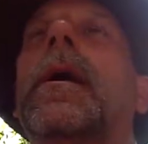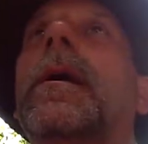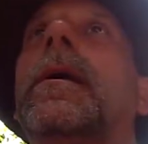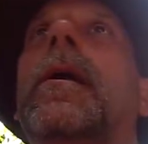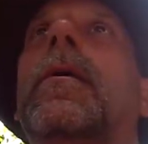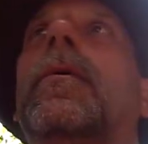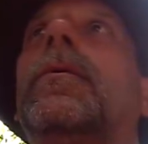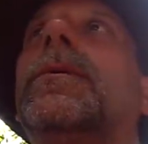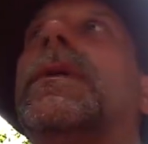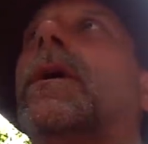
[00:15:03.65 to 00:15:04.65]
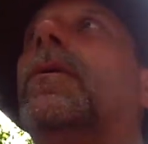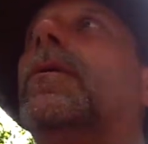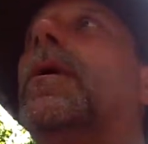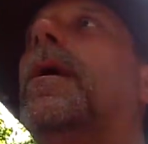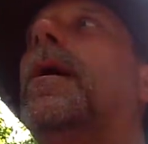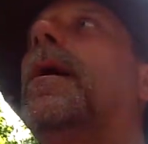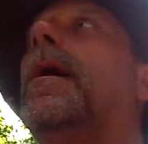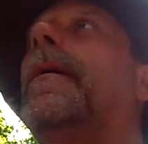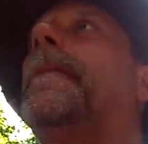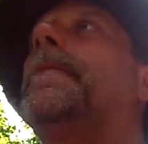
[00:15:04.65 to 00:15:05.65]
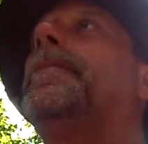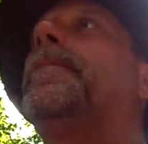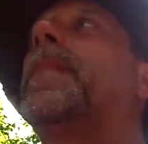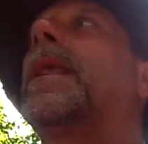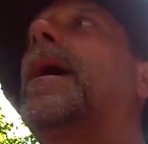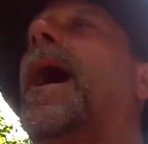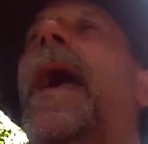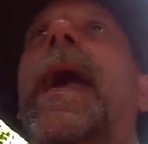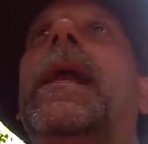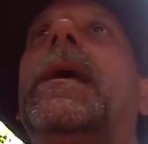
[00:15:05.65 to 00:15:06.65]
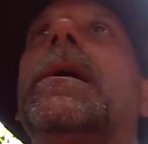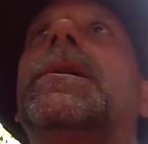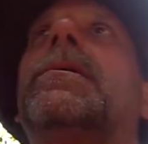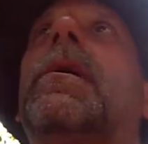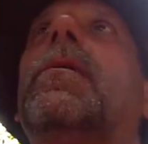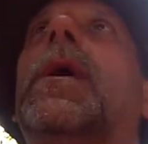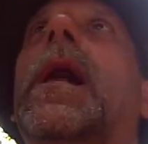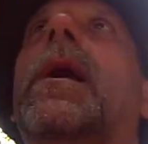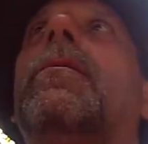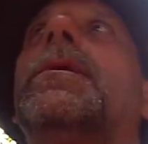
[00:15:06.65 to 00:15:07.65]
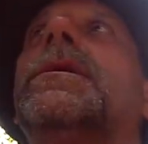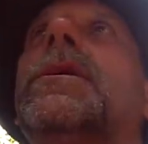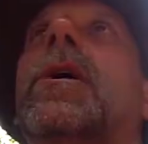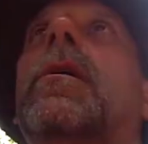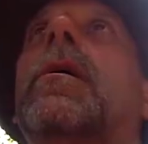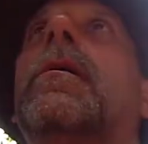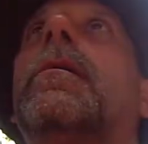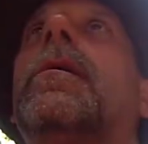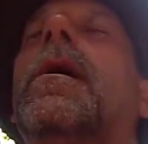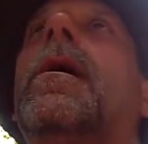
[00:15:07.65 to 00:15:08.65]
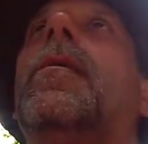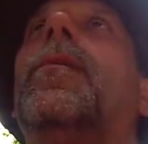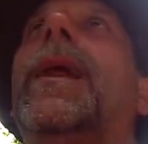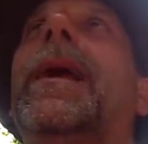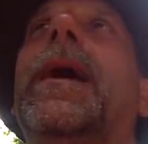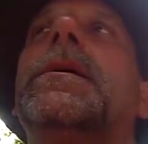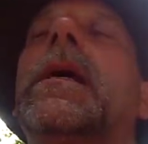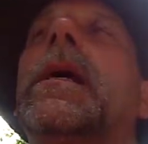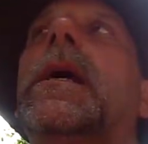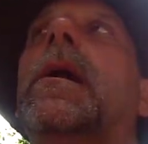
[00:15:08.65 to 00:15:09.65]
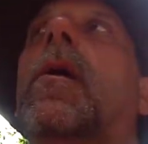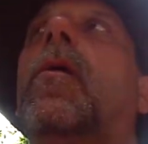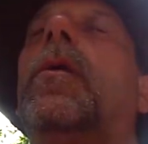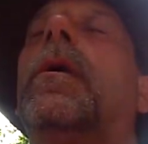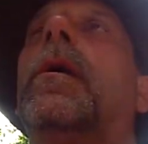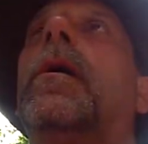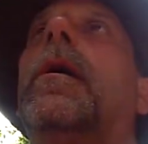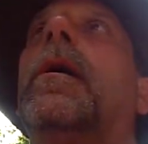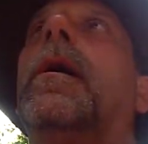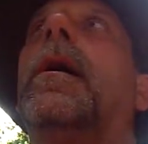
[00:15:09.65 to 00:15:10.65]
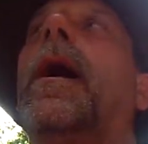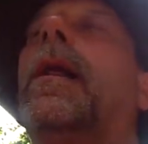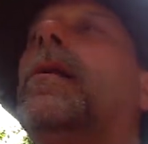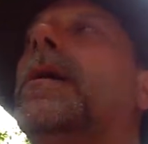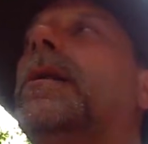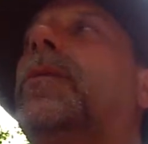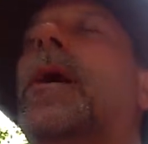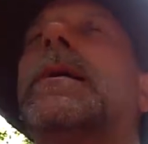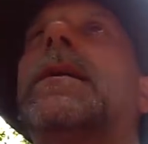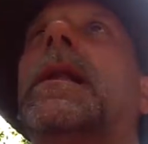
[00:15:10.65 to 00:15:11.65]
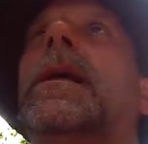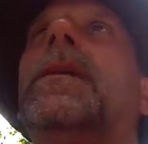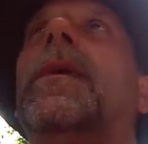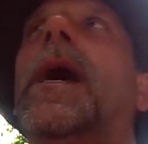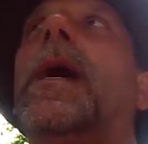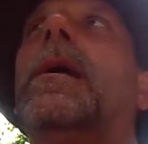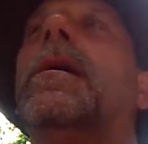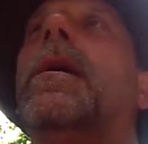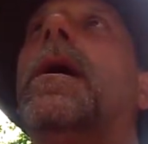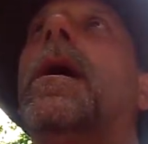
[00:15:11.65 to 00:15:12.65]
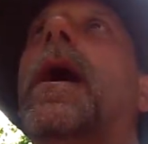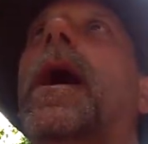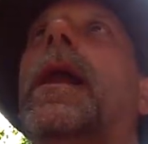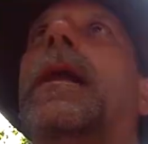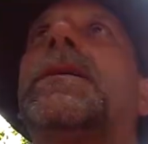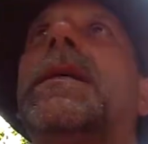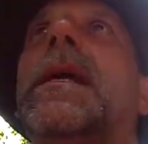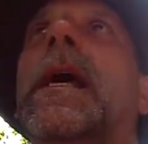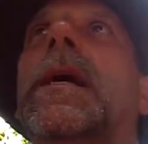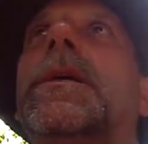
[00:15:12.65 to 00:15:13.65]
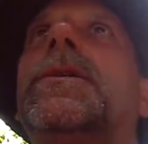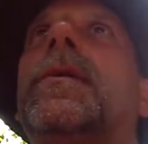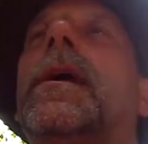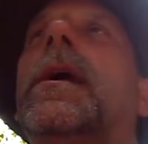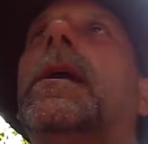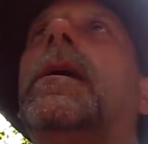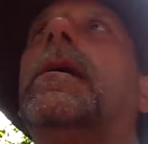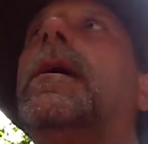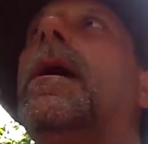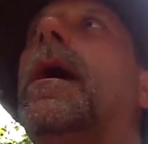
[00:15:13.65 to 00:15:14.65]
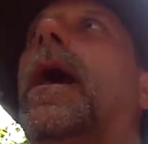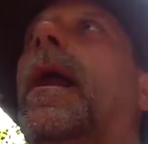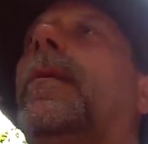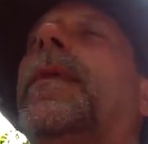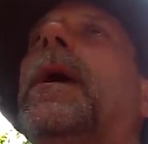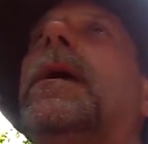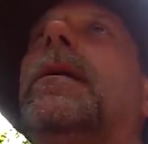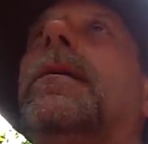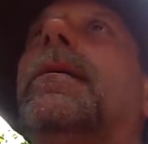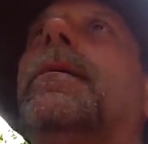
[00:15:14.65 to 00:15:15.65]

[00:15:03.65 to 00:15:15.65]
You know, so I hated history when I was younger, but as I get older, I look at the place I live at and I see the history in it, and I'm thinking,